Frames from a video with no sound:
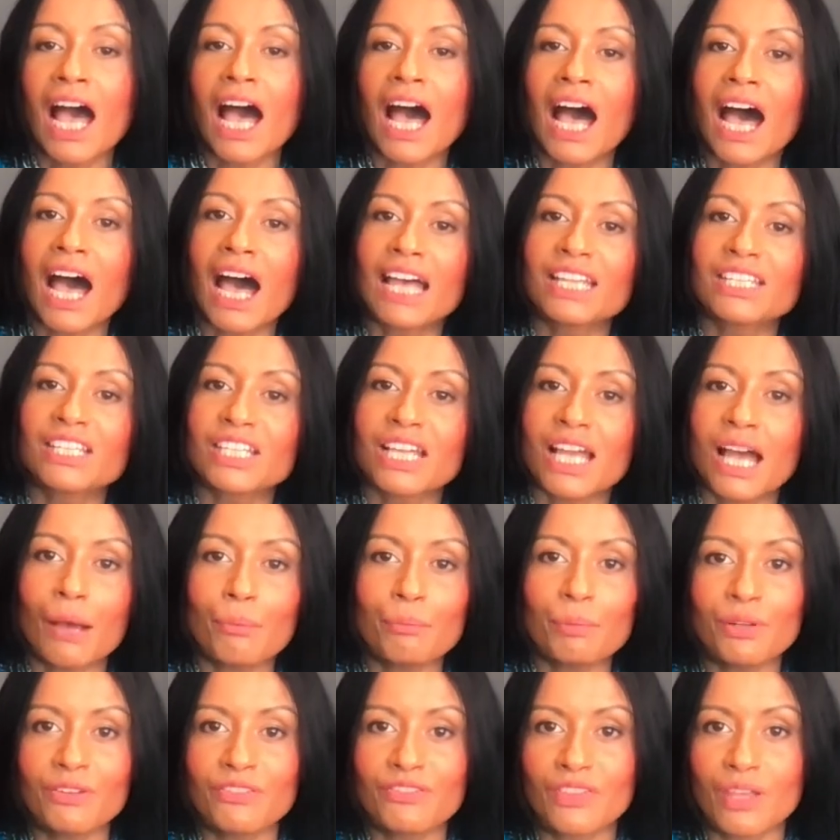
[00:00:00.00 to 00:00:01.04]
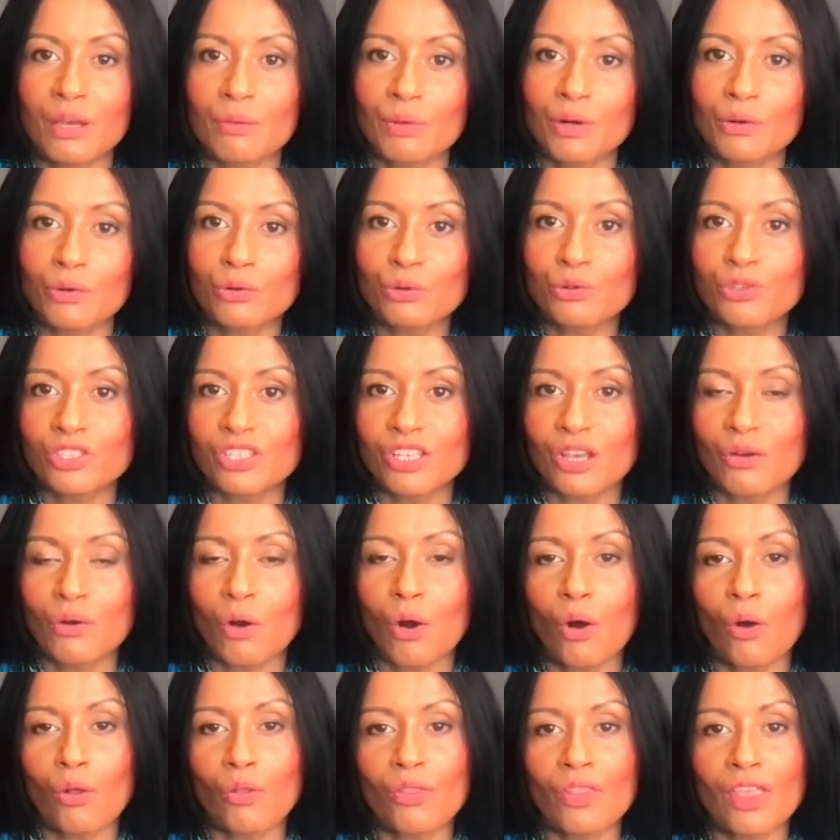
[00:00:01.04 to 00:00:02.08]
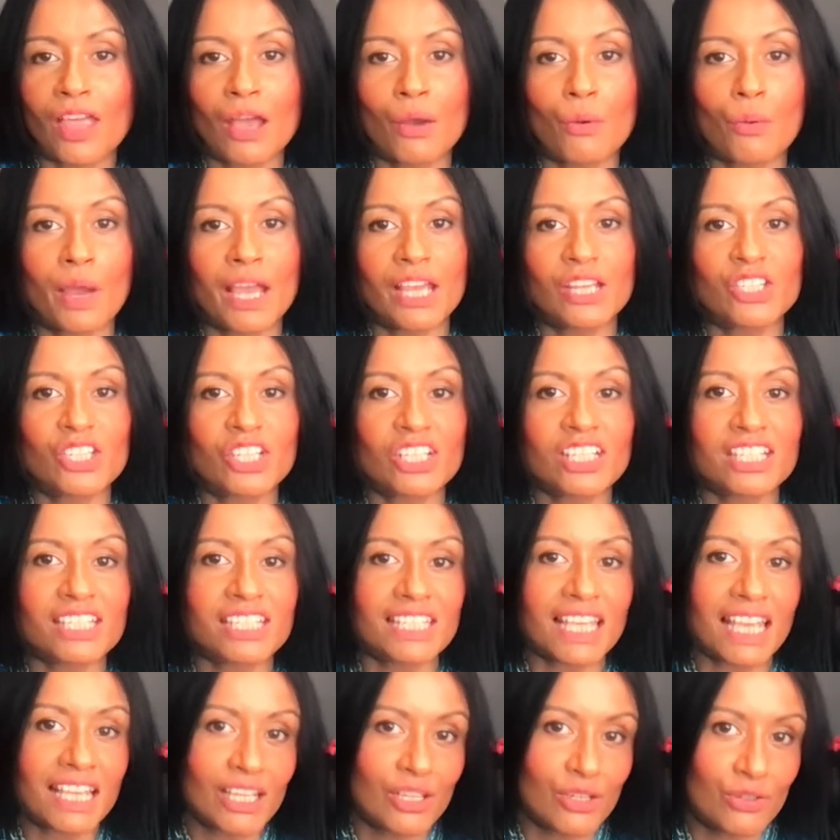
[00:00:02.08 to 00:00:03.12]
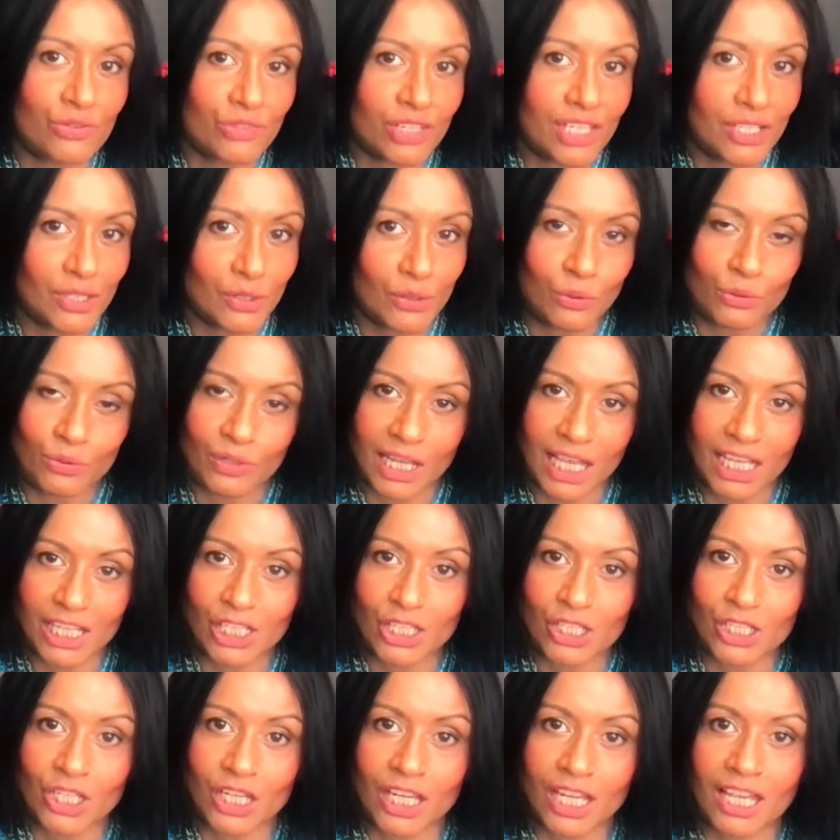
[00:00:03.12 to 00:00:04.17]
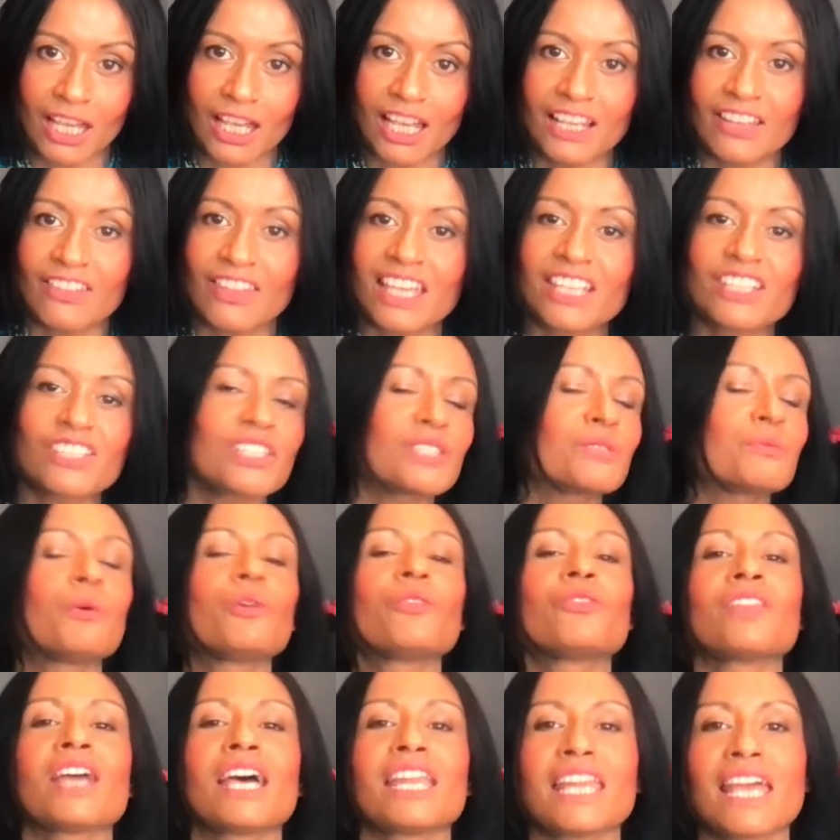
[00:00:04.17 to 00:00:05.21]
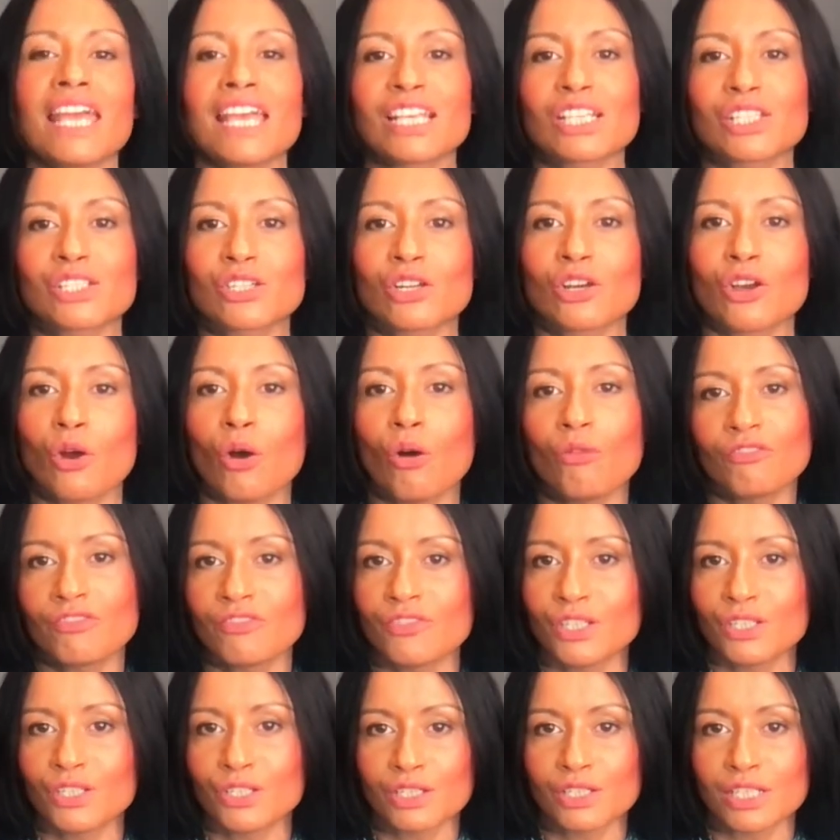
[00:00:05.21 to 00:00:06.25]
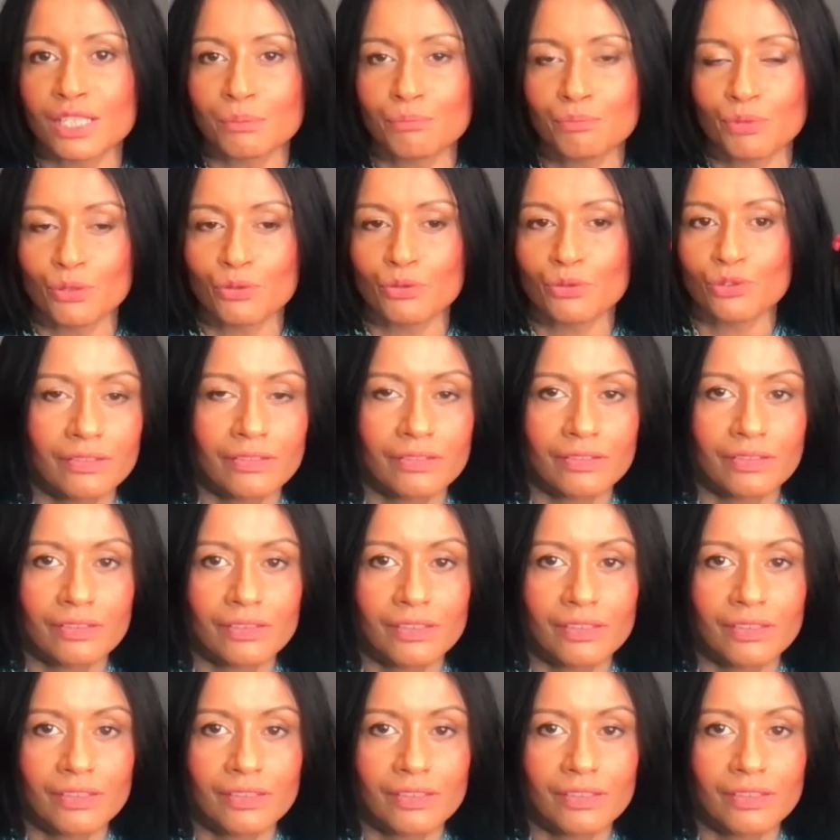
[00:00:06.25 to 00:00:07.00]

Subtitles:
And a couple of them are also on their way to secondary school next year, and they just want that extra confidence boost.